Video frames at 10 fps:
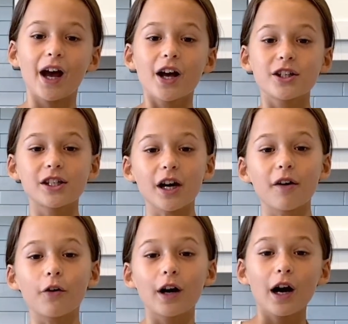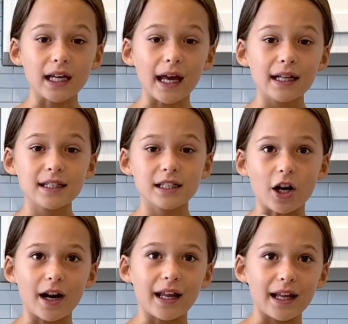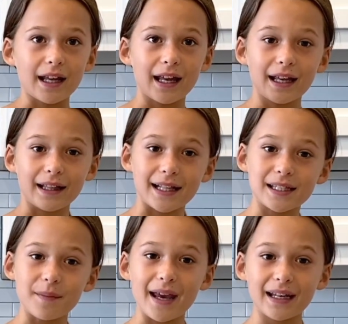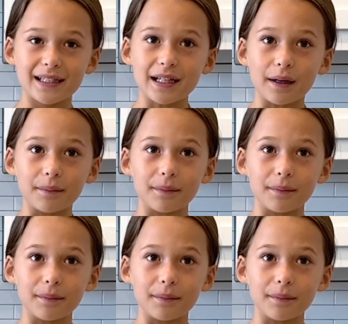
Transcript: So let's get started. Let's make some